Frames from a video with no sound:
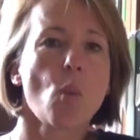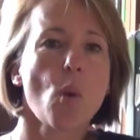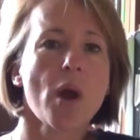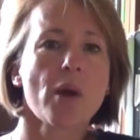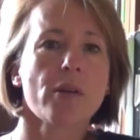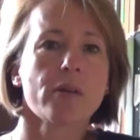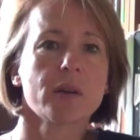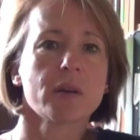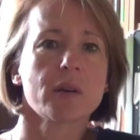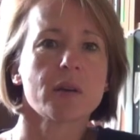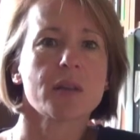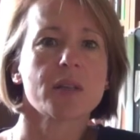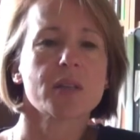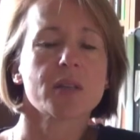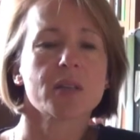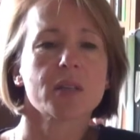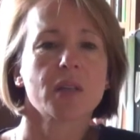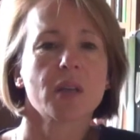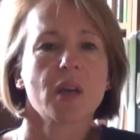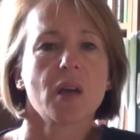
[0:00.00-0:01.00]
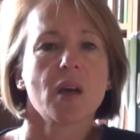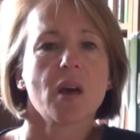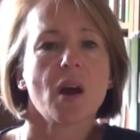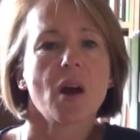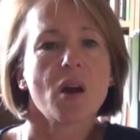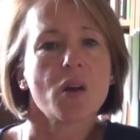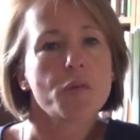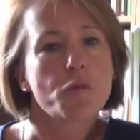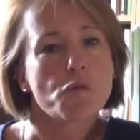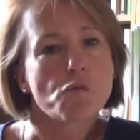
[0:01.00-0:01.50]
wariness
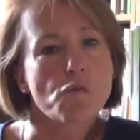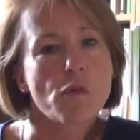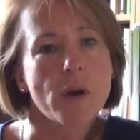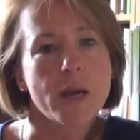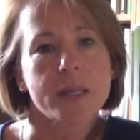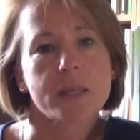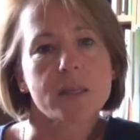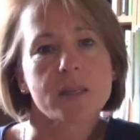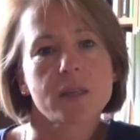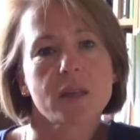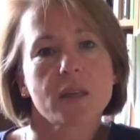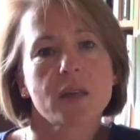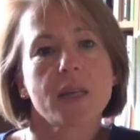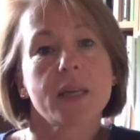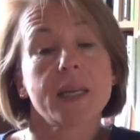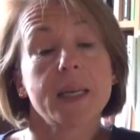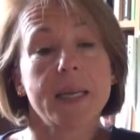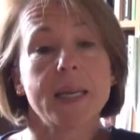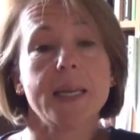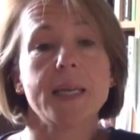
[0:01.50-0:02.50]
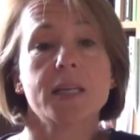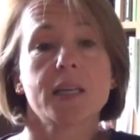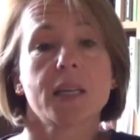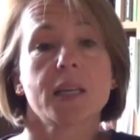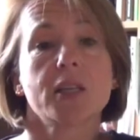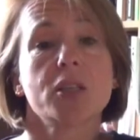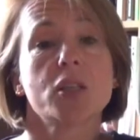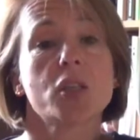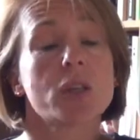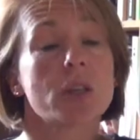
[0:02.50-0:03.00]
of risk,
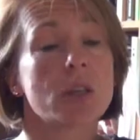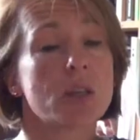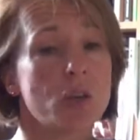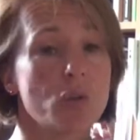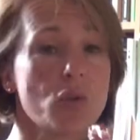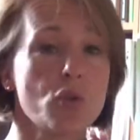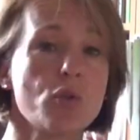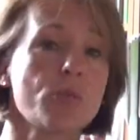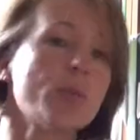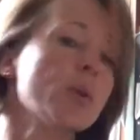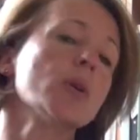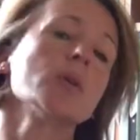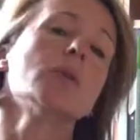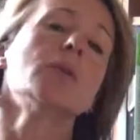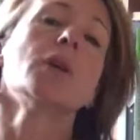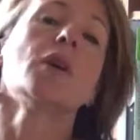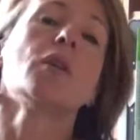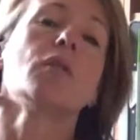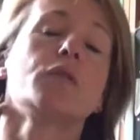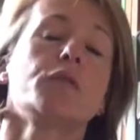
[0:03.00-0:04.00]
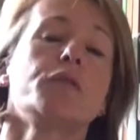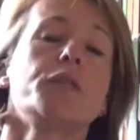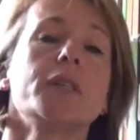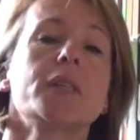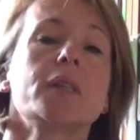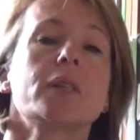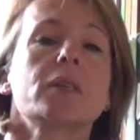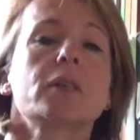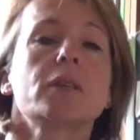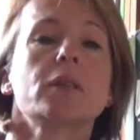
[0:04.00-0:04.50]
leading to the normal
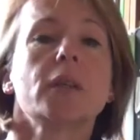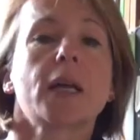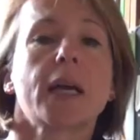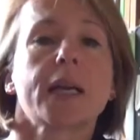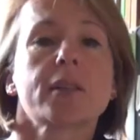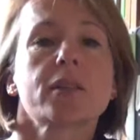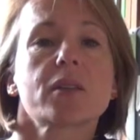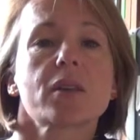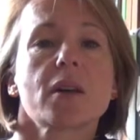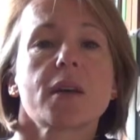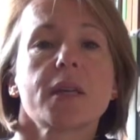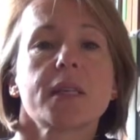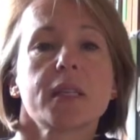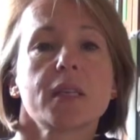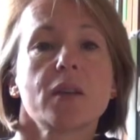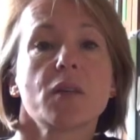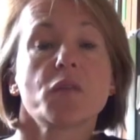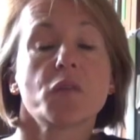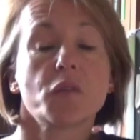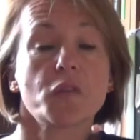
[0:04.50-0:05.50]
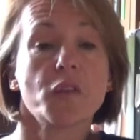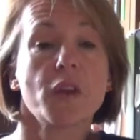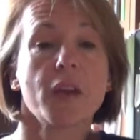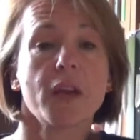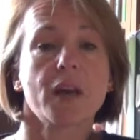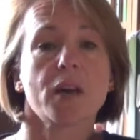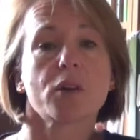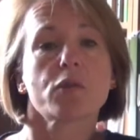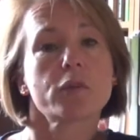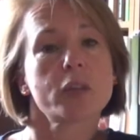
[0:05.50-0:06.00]
physical anxiety and
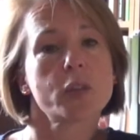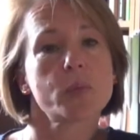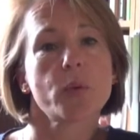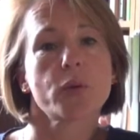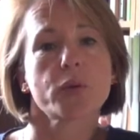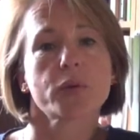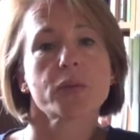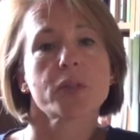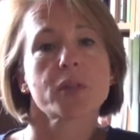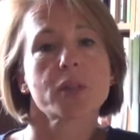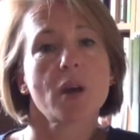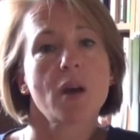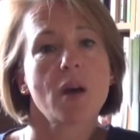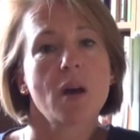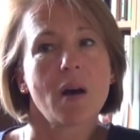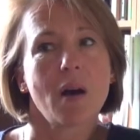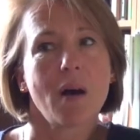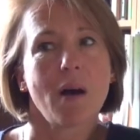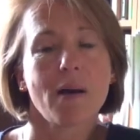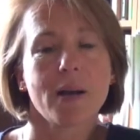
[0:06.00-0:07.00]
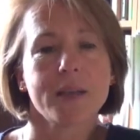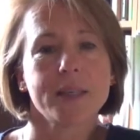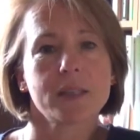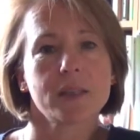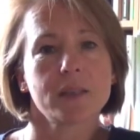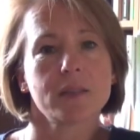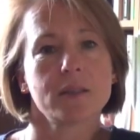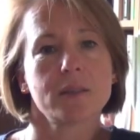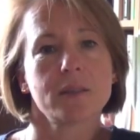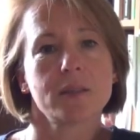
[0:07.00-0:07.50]
fear response.
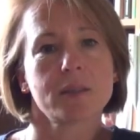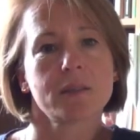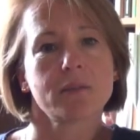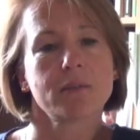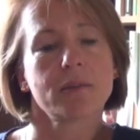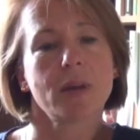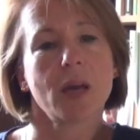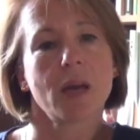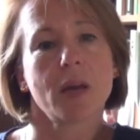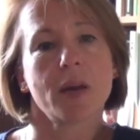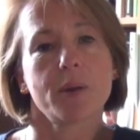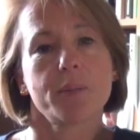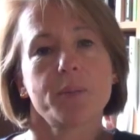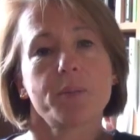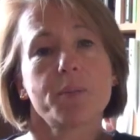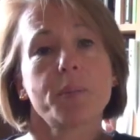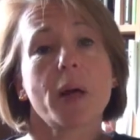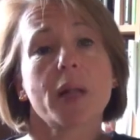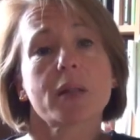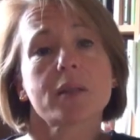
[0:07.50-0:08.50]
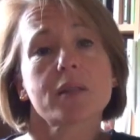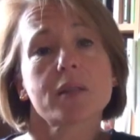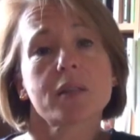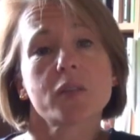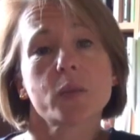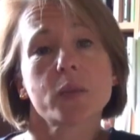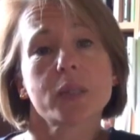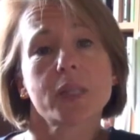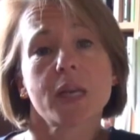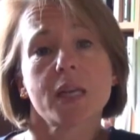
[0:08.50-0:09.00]
Heightened pulse, as
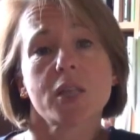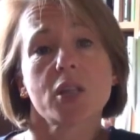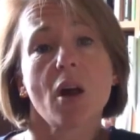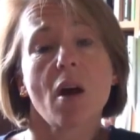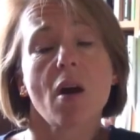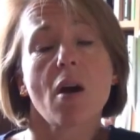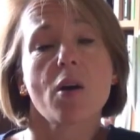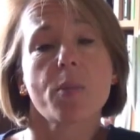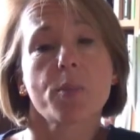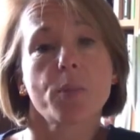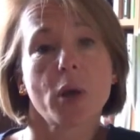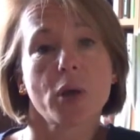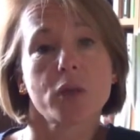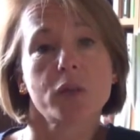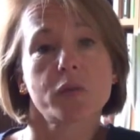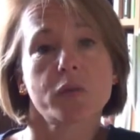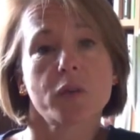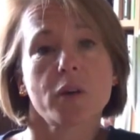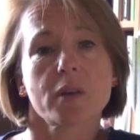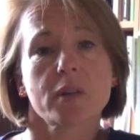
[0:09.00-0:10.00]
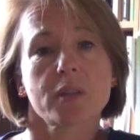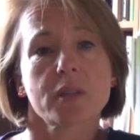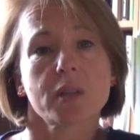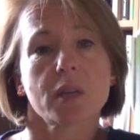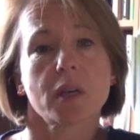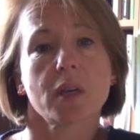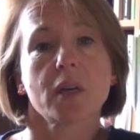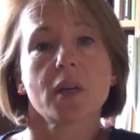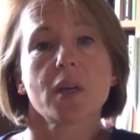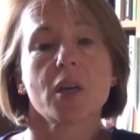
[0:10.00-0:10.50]
we said, your heart goes
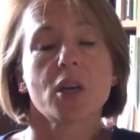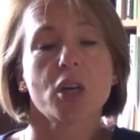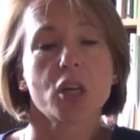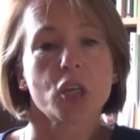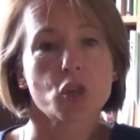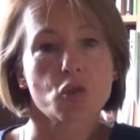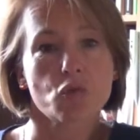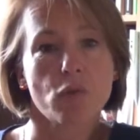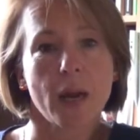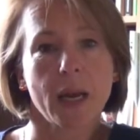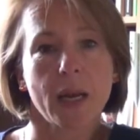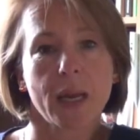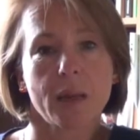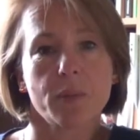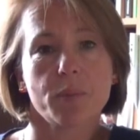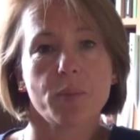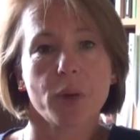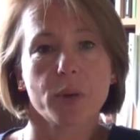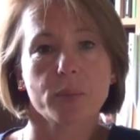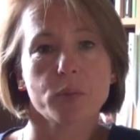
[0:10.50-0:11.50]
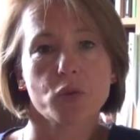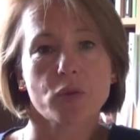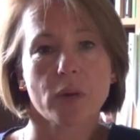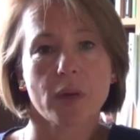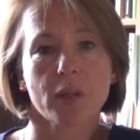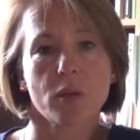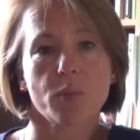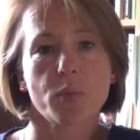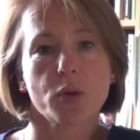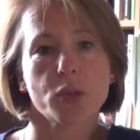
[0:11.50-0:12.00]
faster, adrenaline pumps
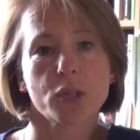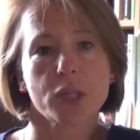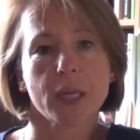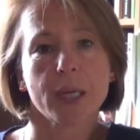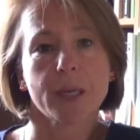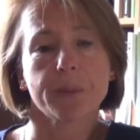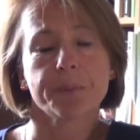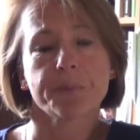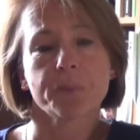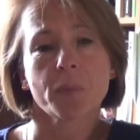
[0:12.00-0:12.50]
around the body.